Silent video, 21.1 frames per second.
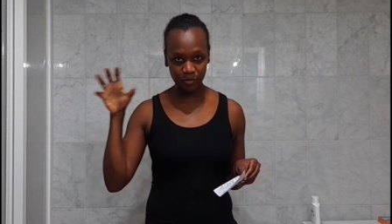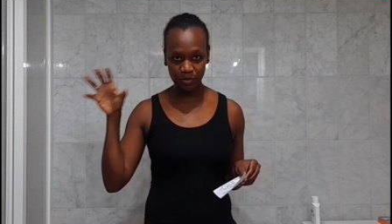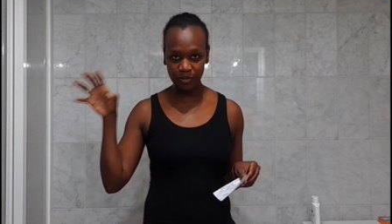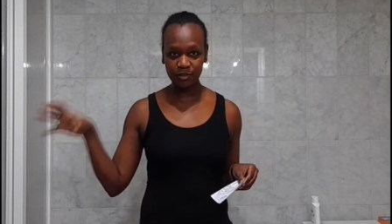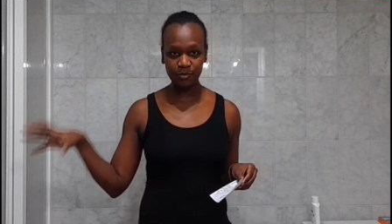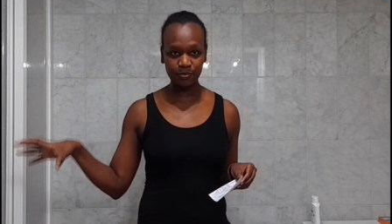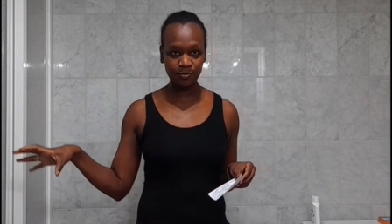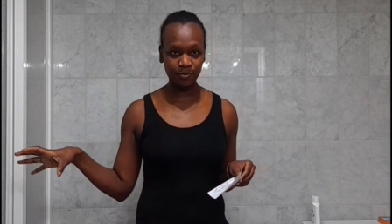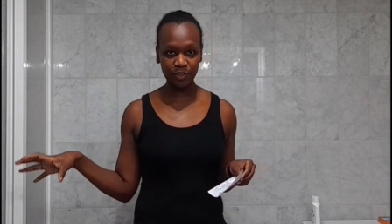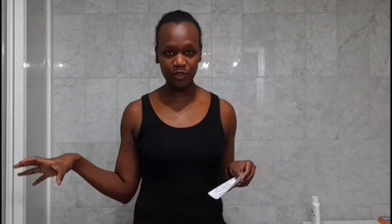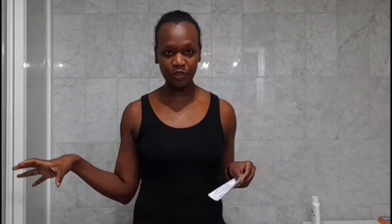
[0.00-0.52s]
a
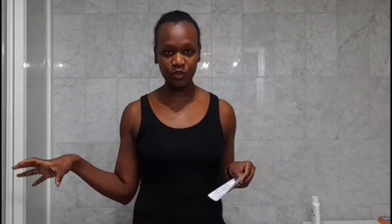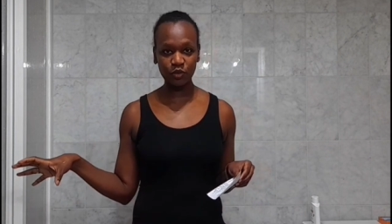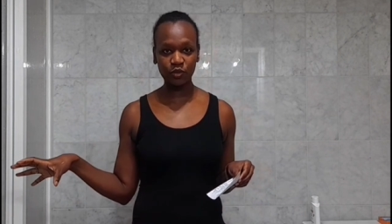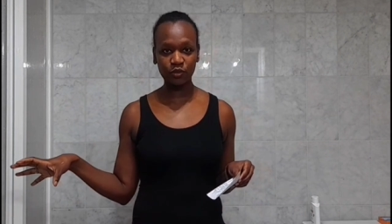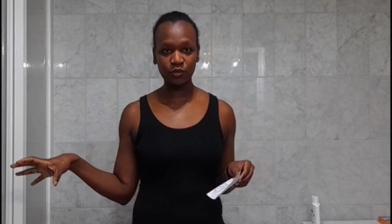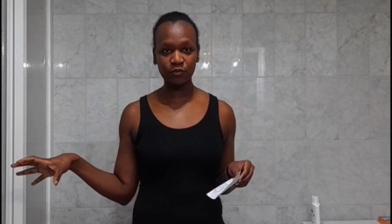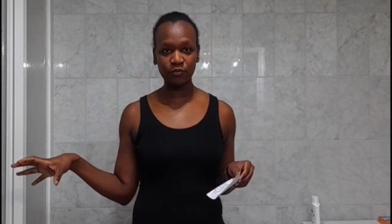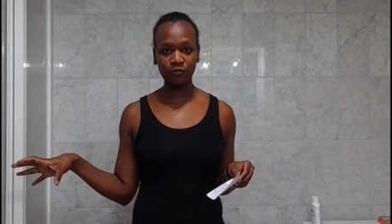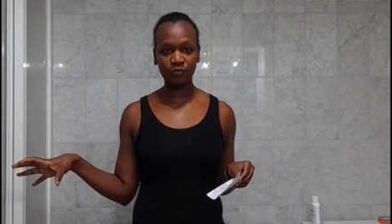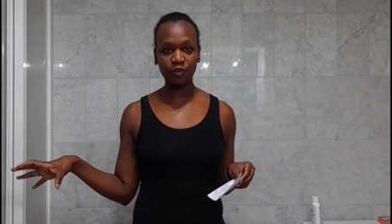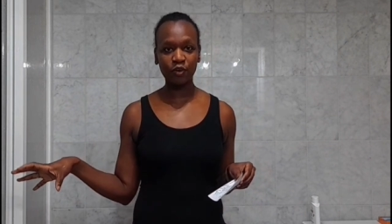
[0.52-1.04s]
special
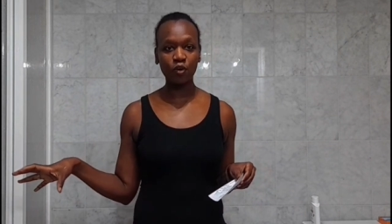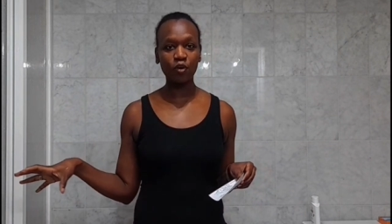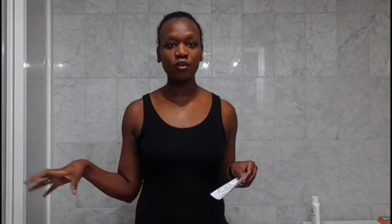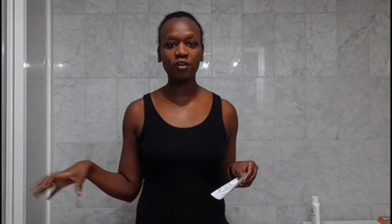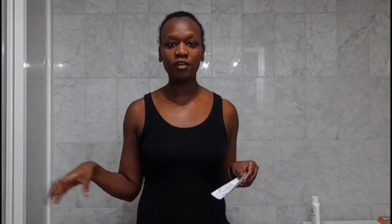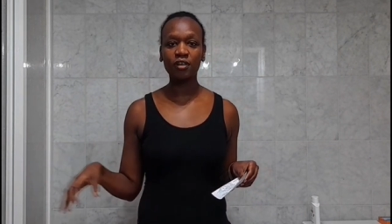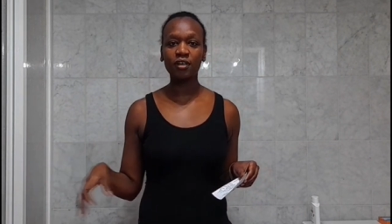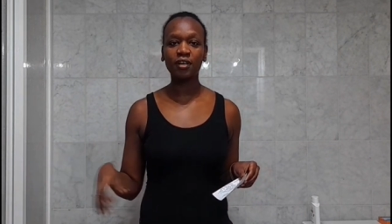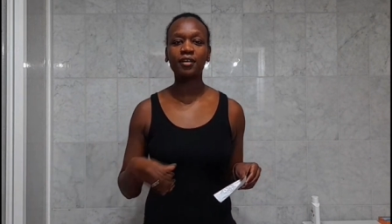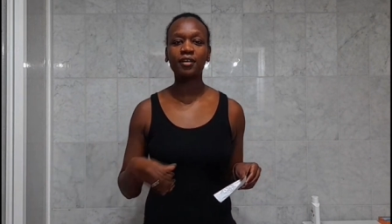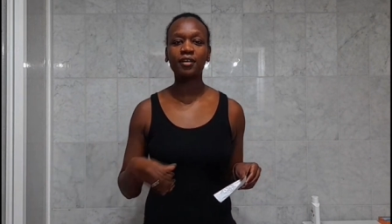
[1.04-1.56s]

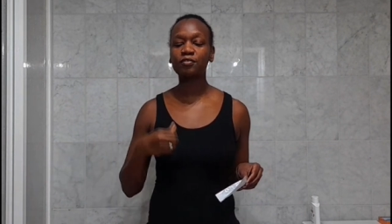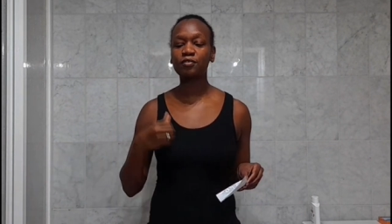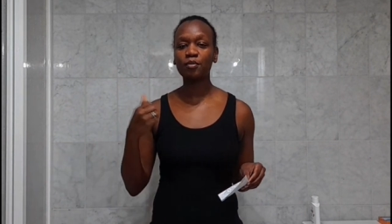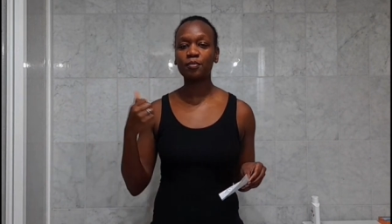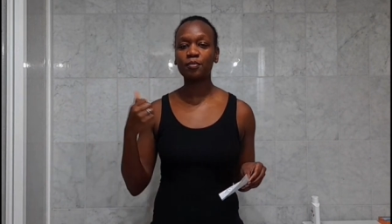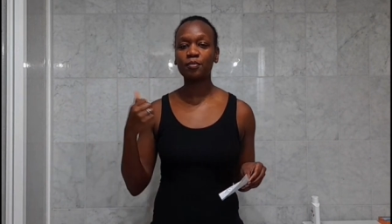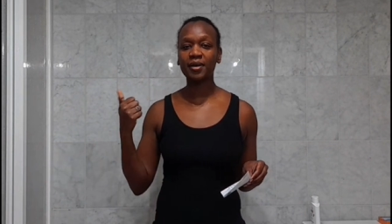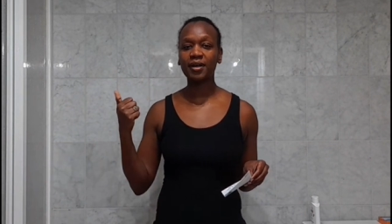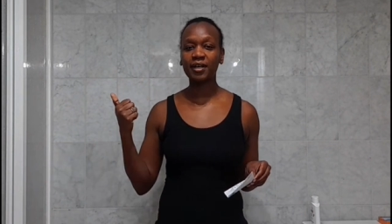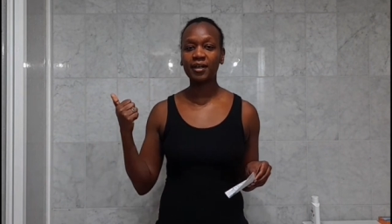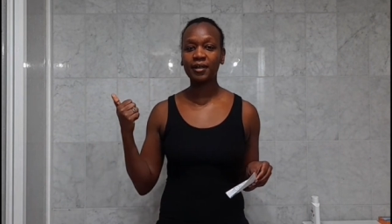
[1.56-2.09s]
vlog, and for
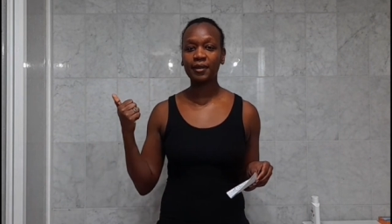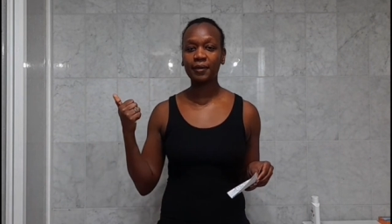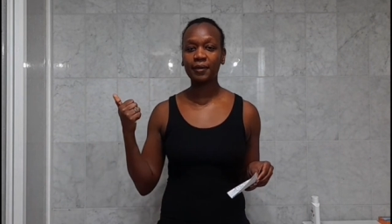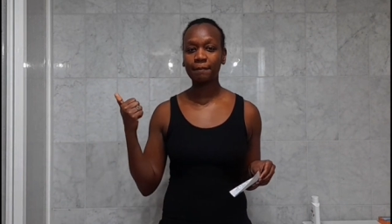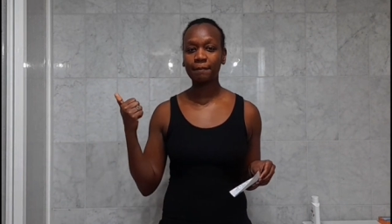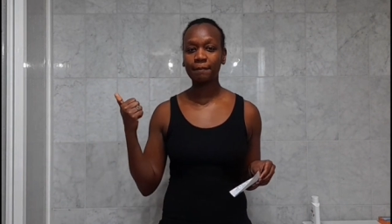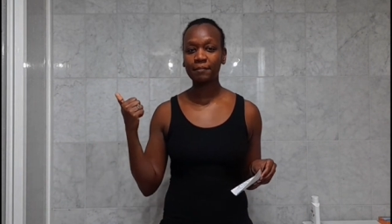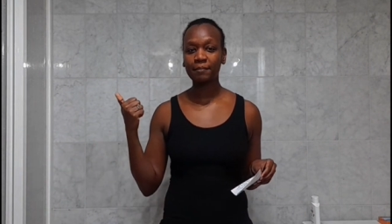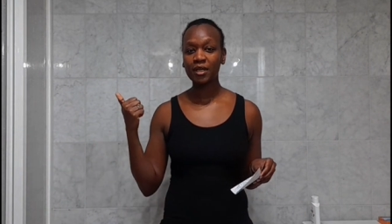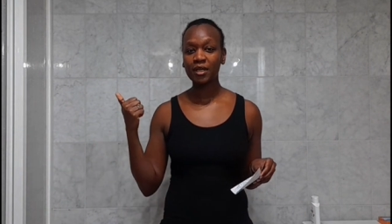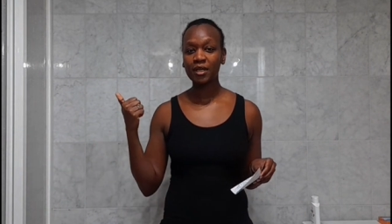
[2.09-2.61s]

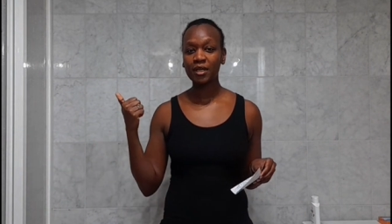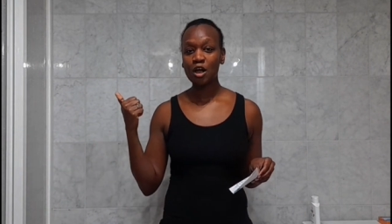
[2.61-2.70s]
my